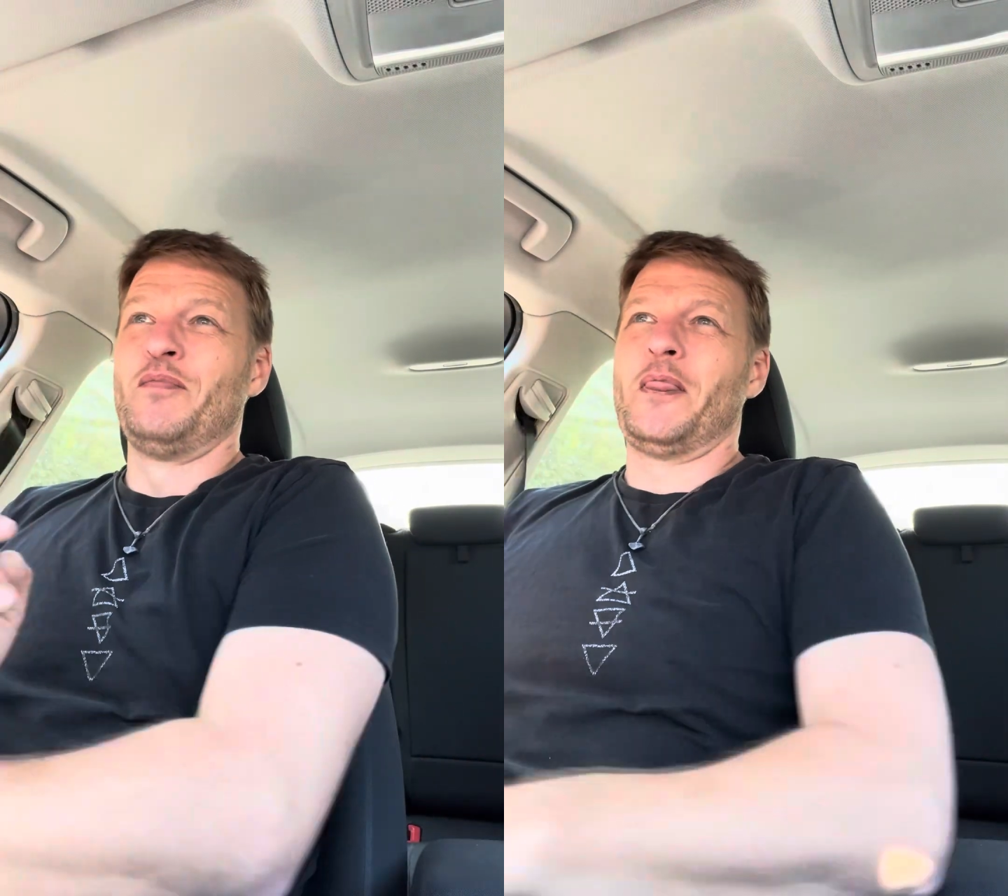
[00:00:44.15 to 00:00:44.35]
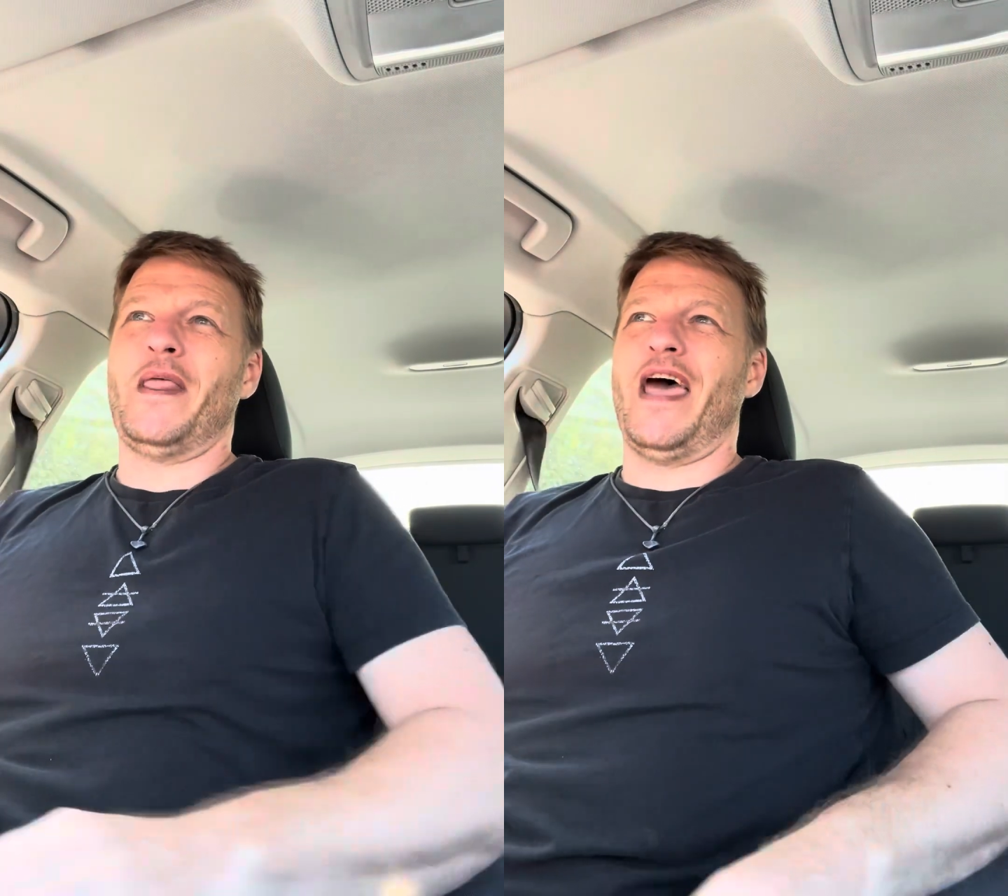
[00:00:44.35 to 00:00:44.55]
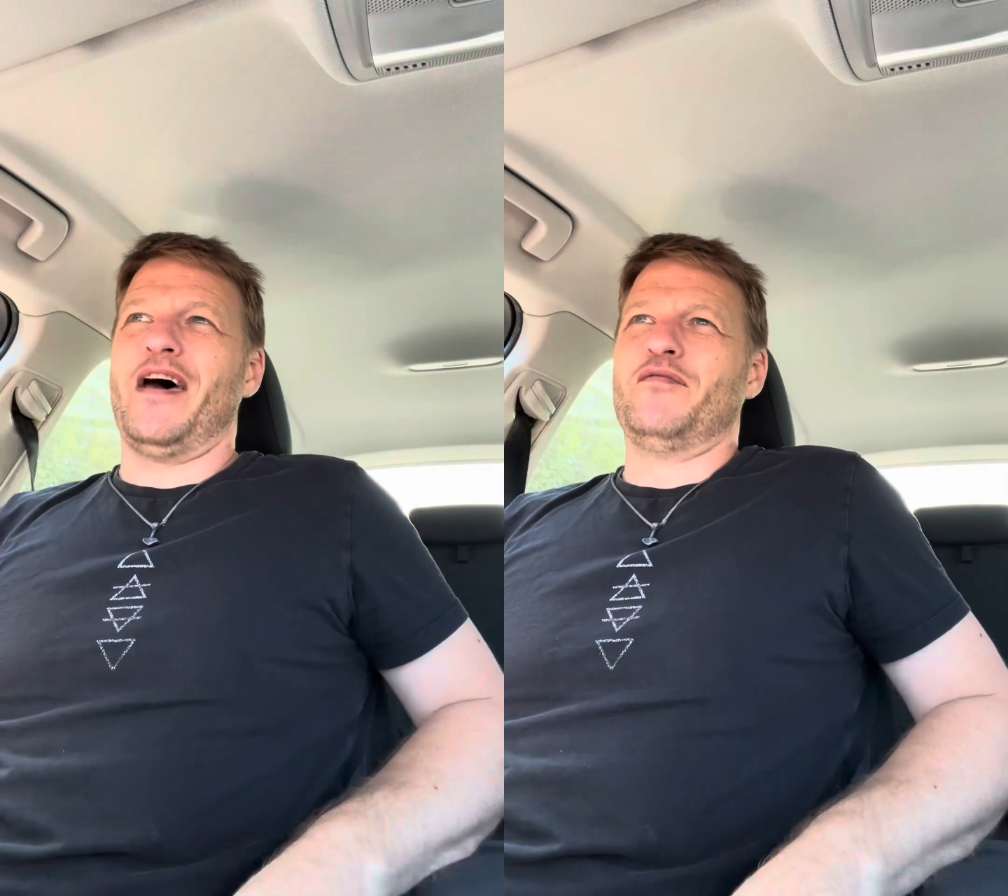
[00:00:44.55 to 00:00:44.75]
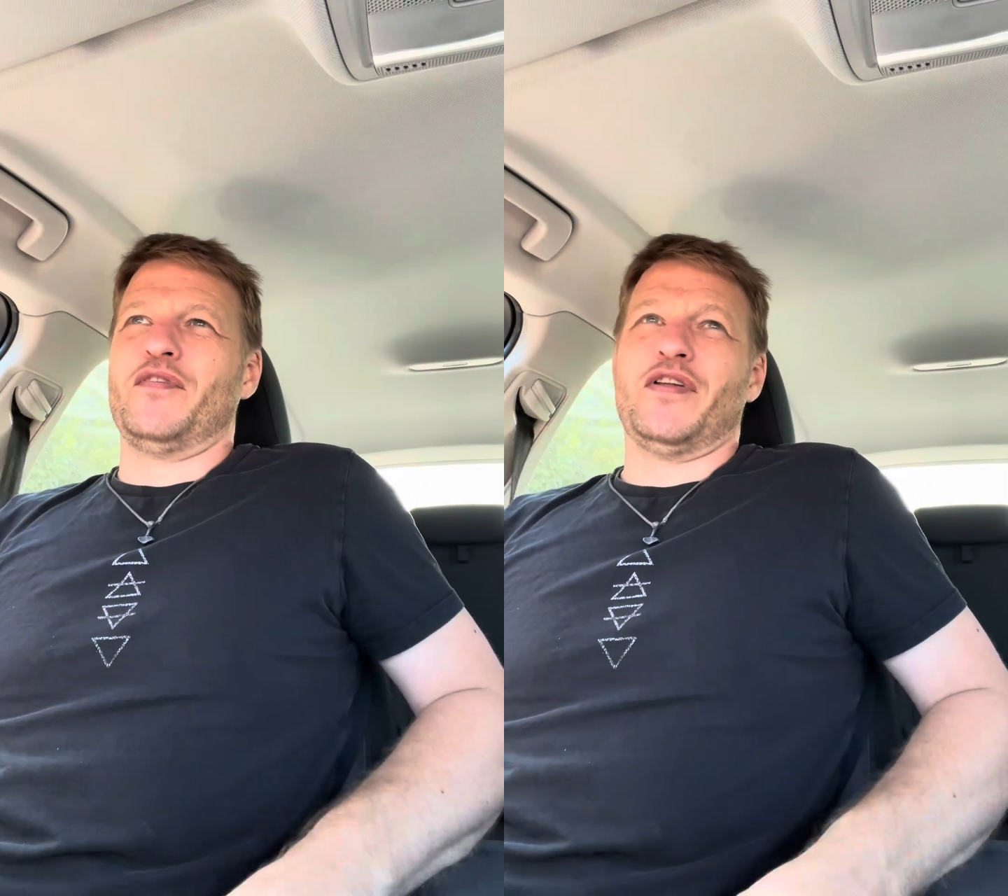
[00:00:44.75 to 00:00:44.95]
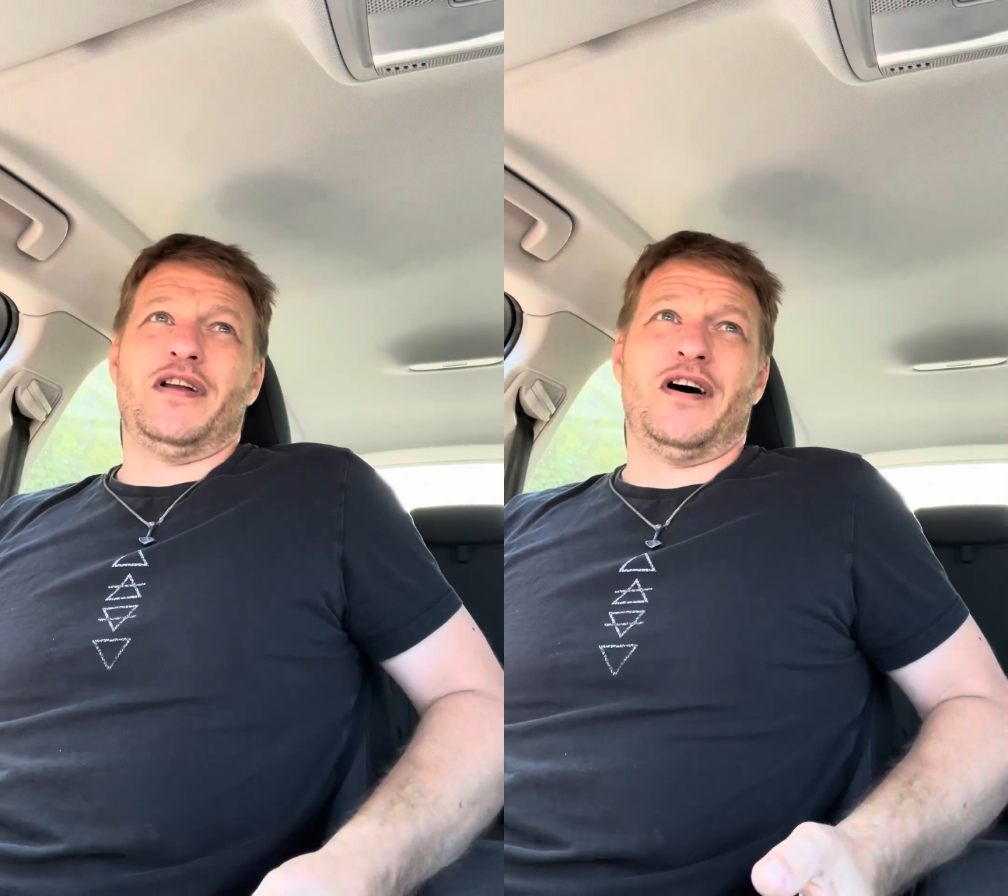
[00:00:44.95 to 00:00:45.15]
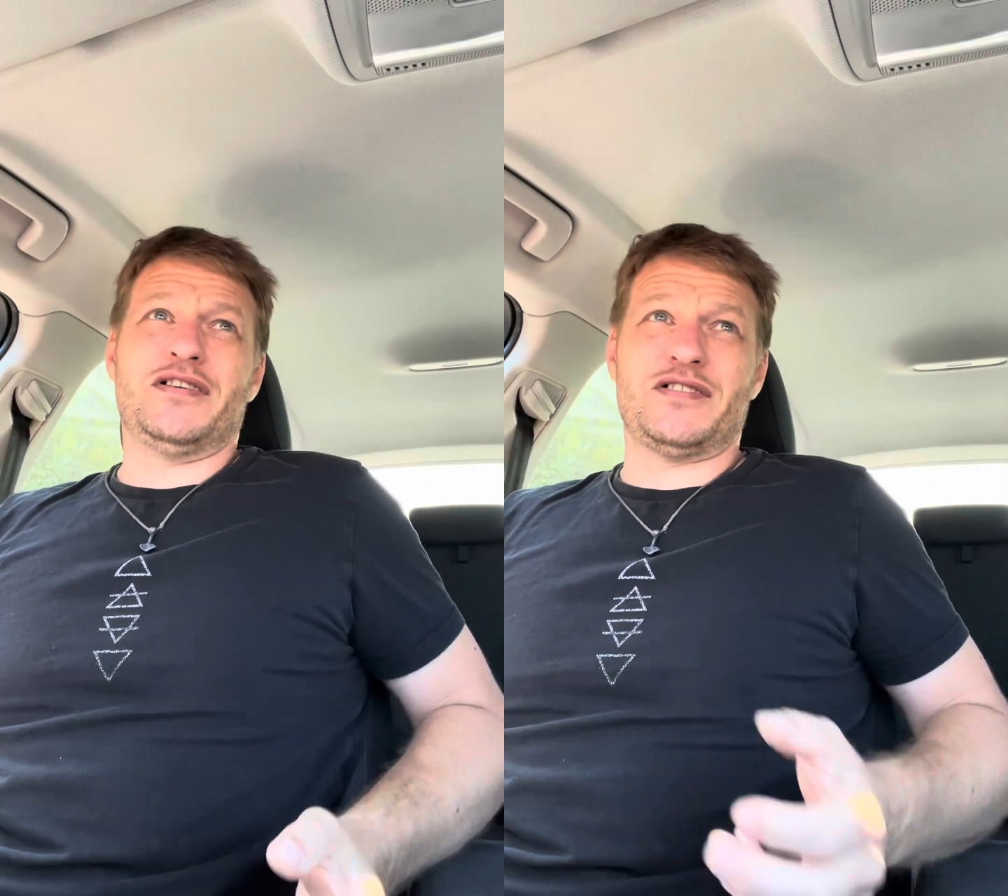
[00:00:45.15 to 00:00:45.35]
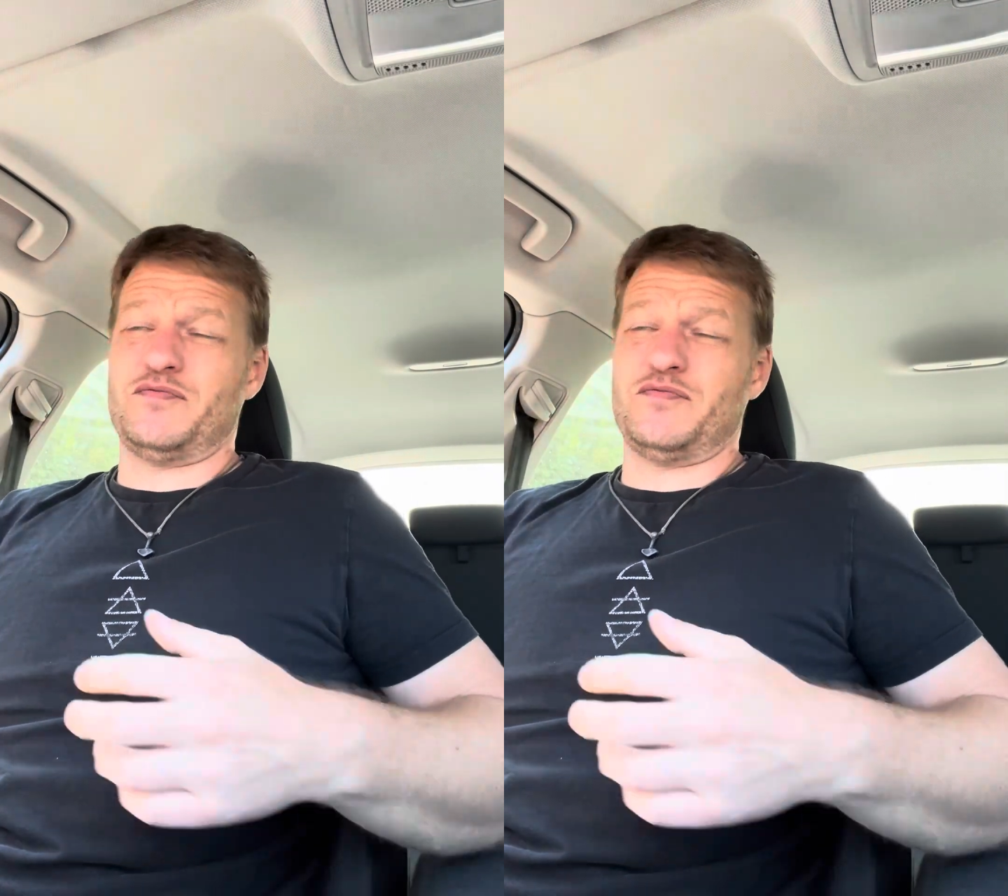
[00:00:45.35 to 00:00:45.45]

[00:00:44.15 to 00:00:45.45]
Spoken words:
yeah, for the last,